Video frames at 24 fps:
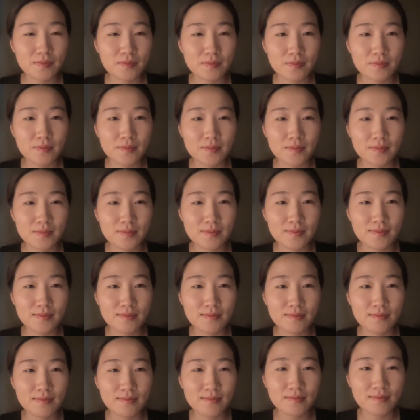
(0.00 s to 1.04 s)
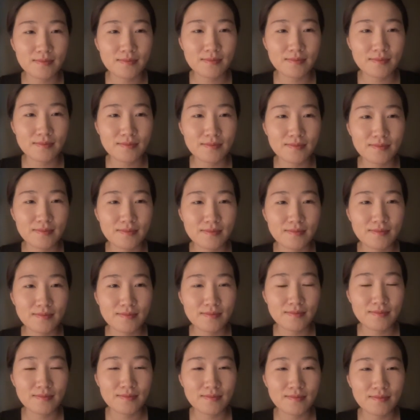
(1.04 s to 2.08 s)

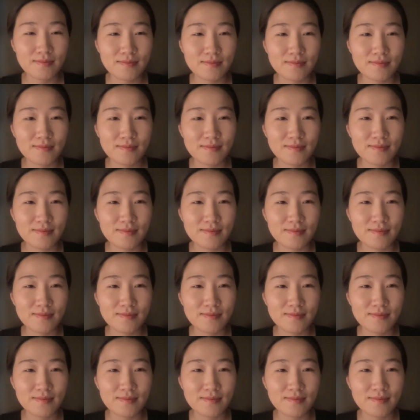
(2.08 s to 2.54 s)
This person isn't speaking.